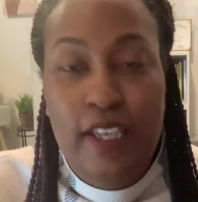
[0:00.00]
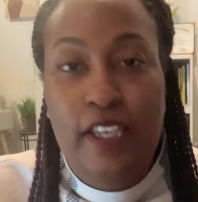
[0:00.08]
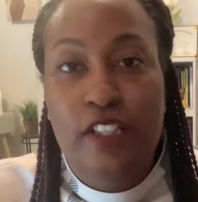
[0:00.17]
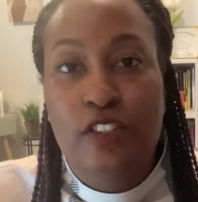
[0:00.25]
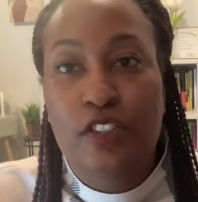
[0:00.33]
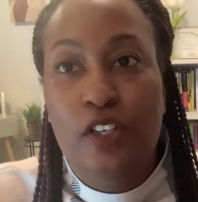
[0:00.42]

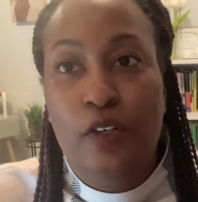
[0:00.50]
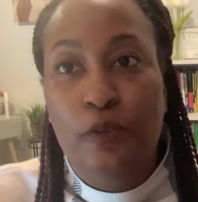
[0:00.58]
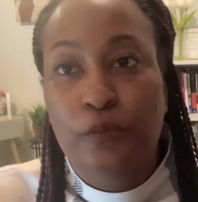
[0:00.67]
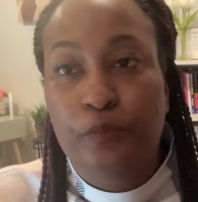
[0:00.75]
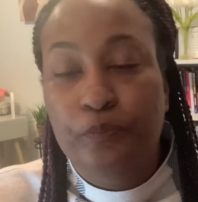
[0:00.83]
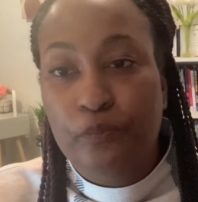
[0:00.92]
And
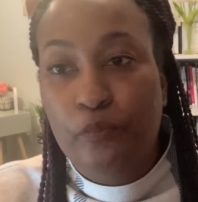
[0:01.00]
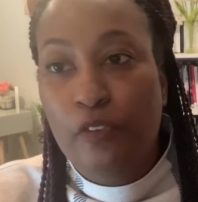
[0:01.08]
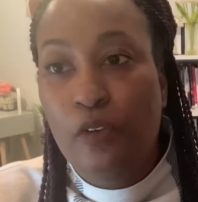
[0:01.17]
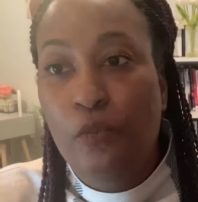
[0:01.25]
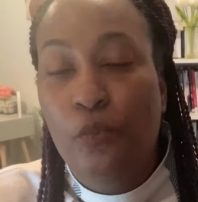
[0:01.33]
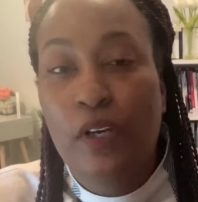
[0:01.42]
so
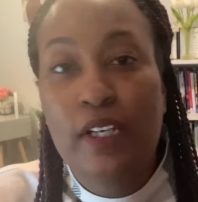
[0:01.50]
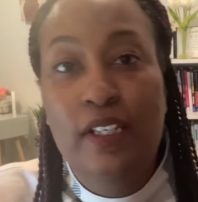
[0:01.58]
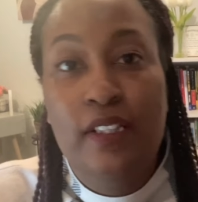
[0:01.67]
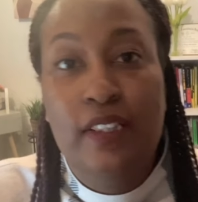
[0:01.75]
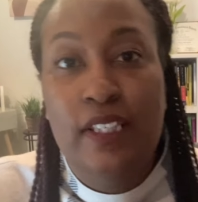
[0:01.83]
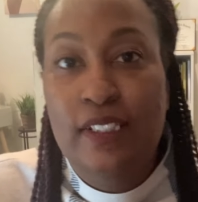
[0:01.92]
one of
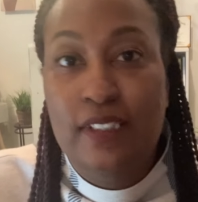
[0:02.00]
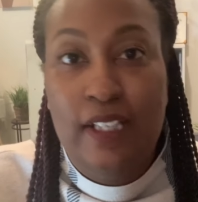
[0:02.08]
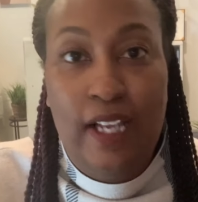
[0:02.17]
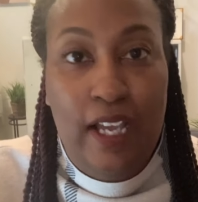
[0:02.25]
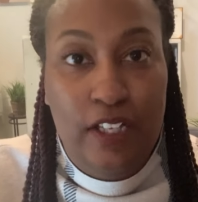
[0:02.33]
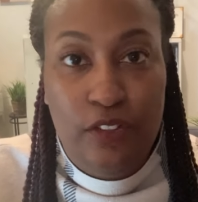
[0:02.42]
the things
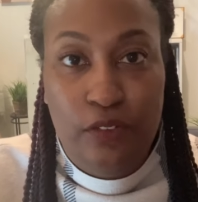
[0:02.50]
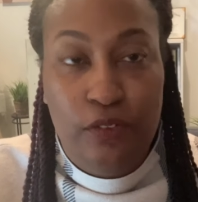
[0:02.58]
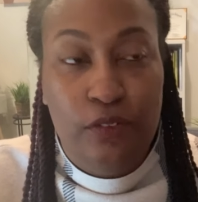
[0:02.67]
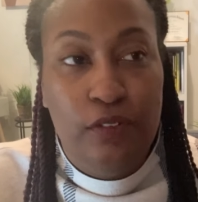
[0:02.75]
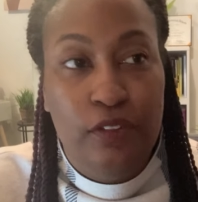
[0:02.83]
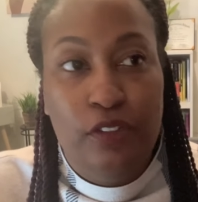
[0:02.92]
that I
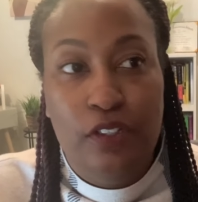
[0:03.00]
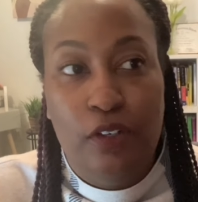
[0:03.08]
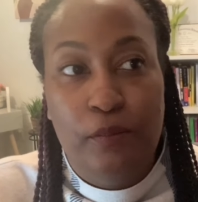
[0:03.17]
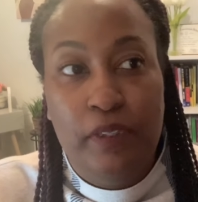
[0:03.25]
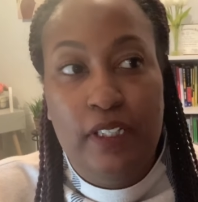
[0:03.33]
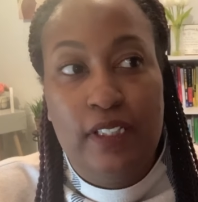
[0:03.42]
do, you know,
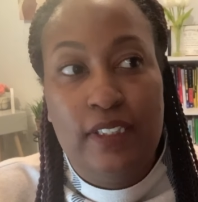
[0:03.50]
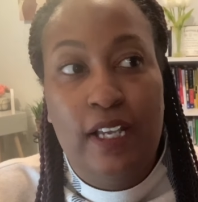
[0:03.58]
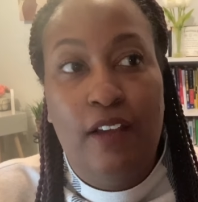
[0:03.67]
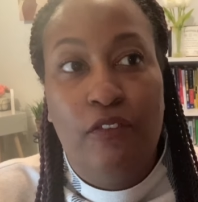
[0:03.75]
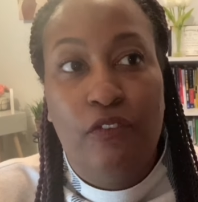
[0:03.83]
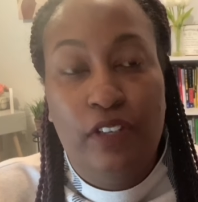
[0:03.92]
because
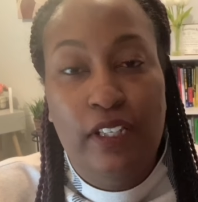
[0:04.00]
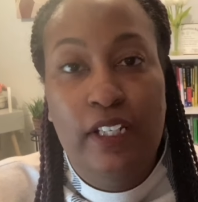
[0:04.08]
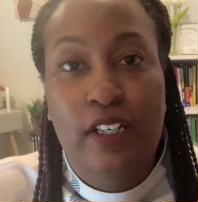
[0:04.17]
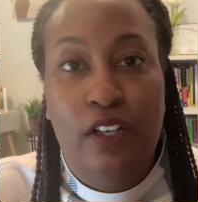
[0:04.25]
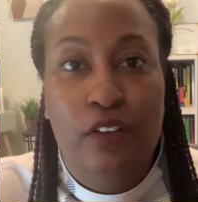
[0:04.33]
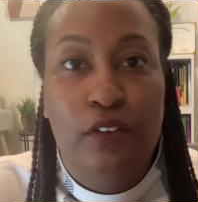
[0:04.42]
I really
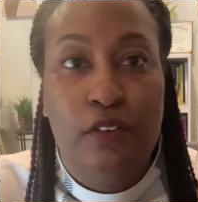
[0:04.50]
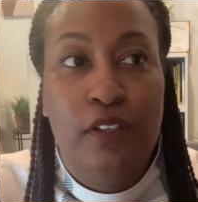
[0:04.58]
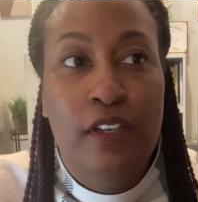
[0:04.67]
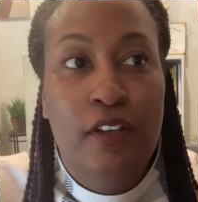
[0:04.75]
learned